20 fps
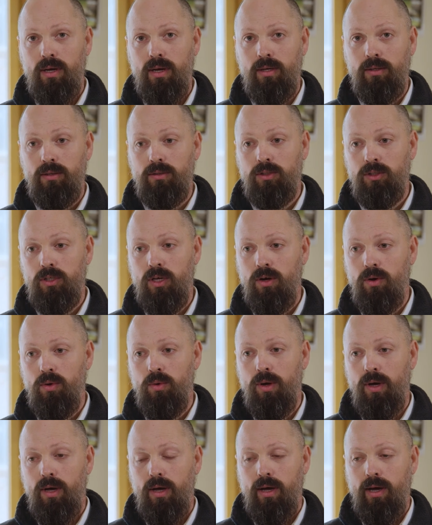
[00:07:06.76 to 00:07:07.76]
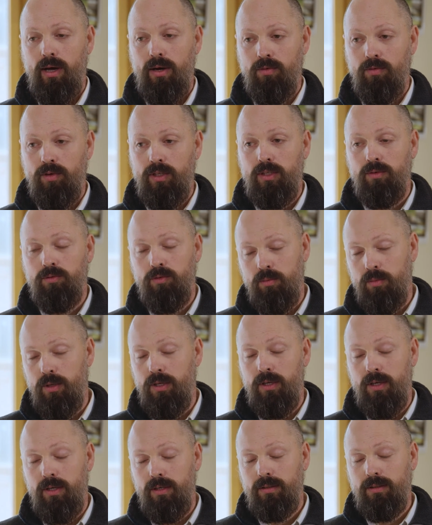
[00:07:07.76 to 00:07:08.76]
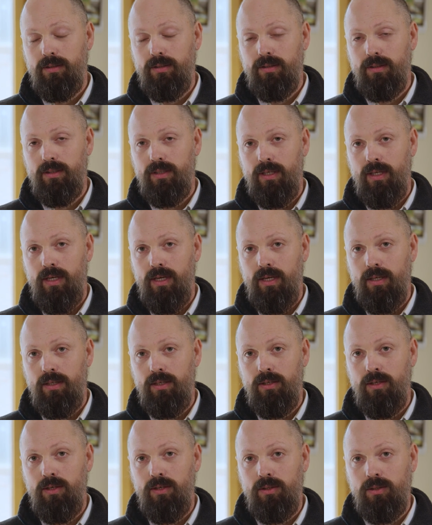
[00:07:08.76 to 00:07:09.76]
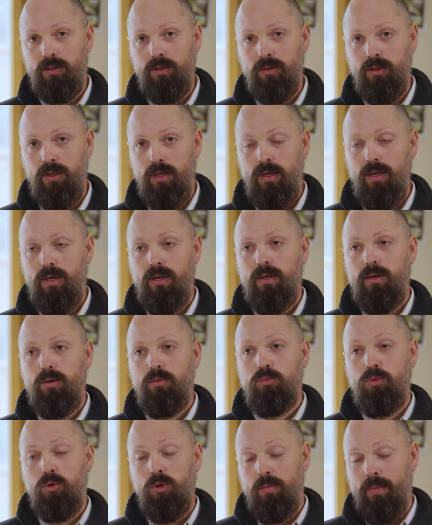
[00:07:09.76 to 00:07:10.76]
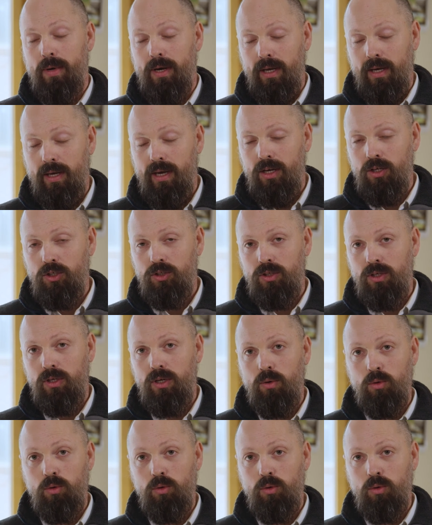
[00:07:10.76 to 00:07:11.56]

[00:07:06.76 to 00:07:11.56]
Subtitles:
And so I had a visit from the nurse. The nurse brought the medication.